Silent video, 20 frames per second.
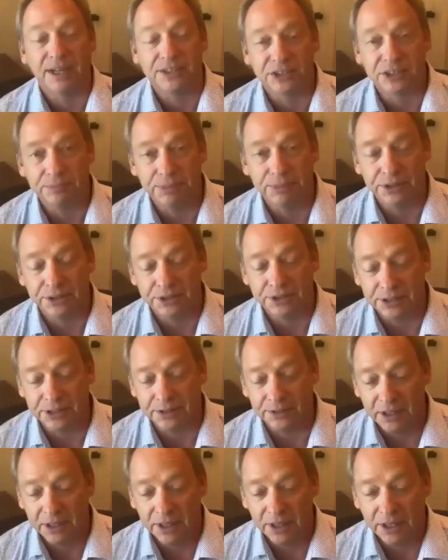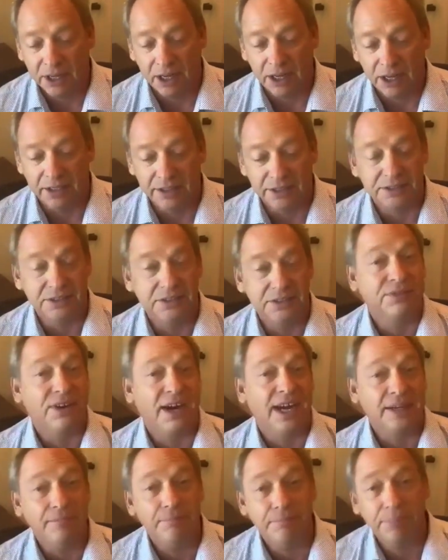responsibility.
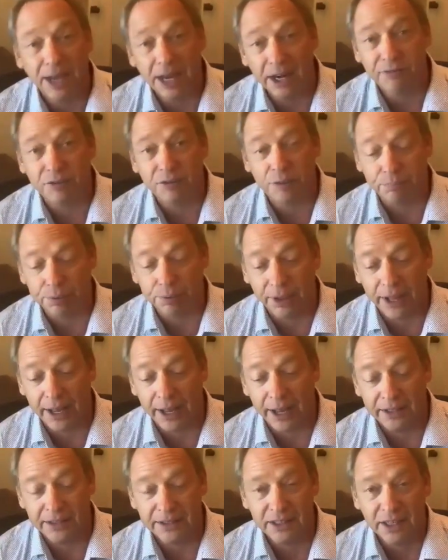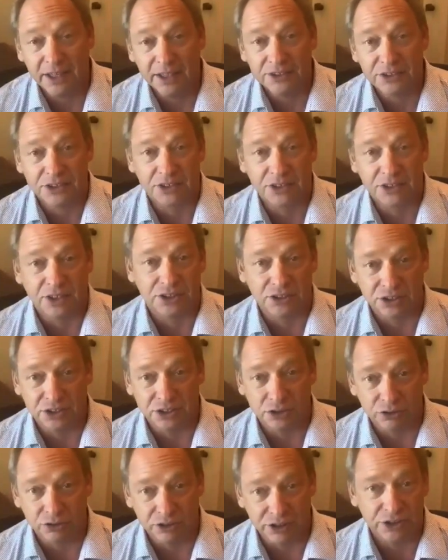Defined benefit plan, such
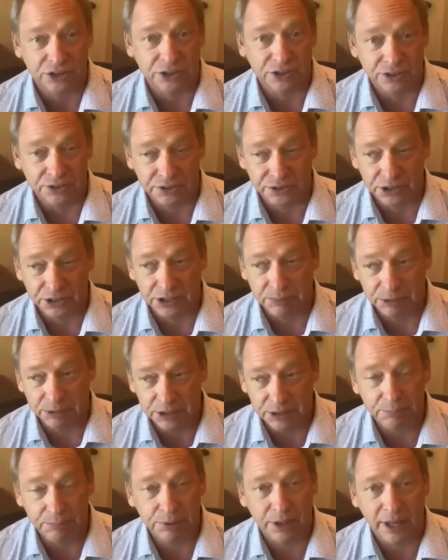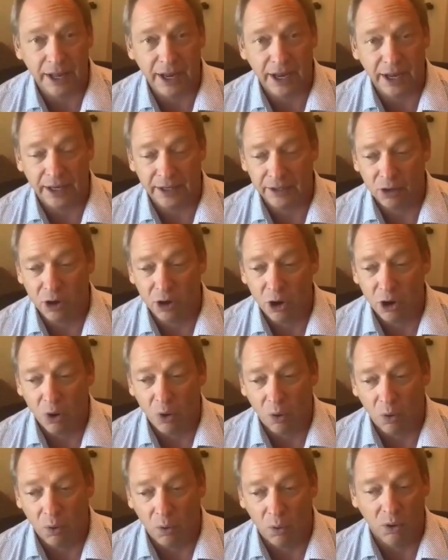as a traditional DB plan
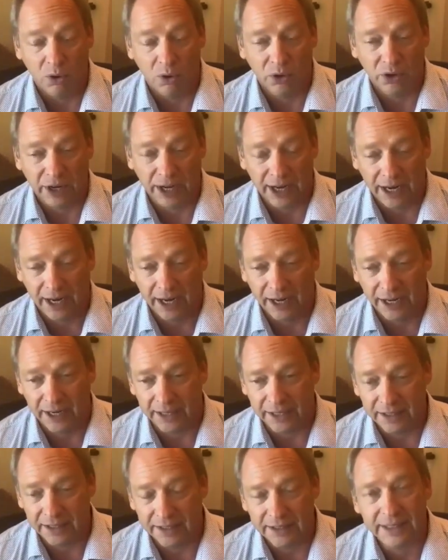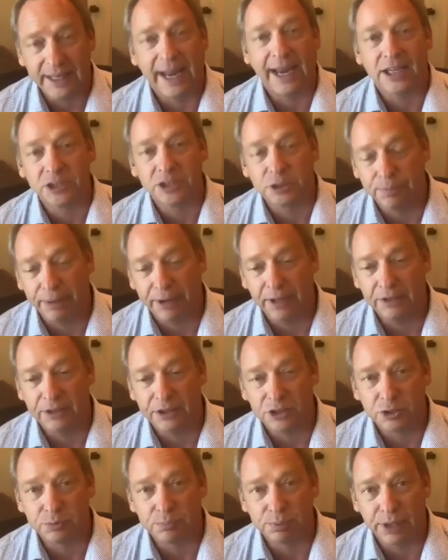or a cash
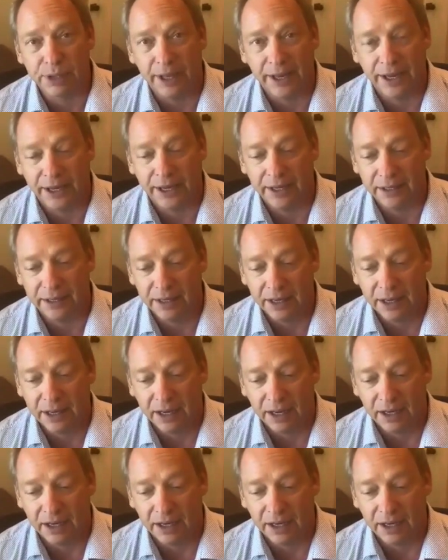balance plan,